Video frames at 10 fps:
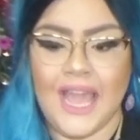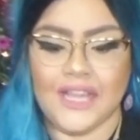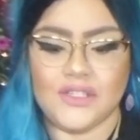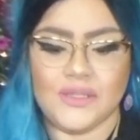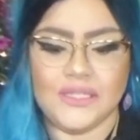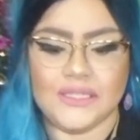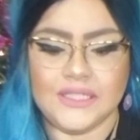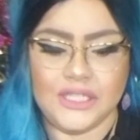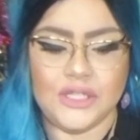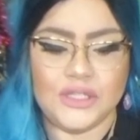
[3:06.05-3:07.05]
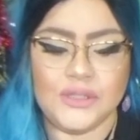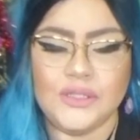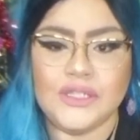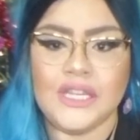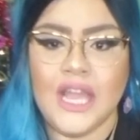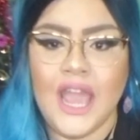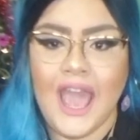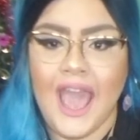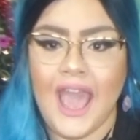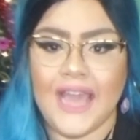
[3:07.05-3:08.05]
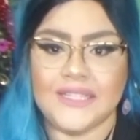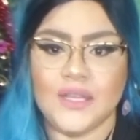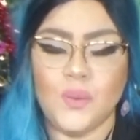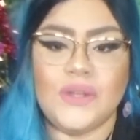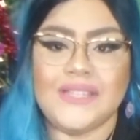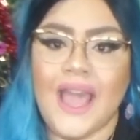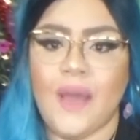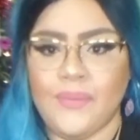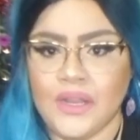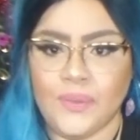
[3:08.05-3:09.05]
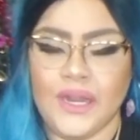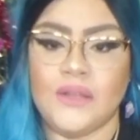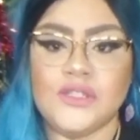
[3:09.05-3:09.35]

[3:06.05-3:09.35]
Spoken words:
actually continue to look at what's happening right now.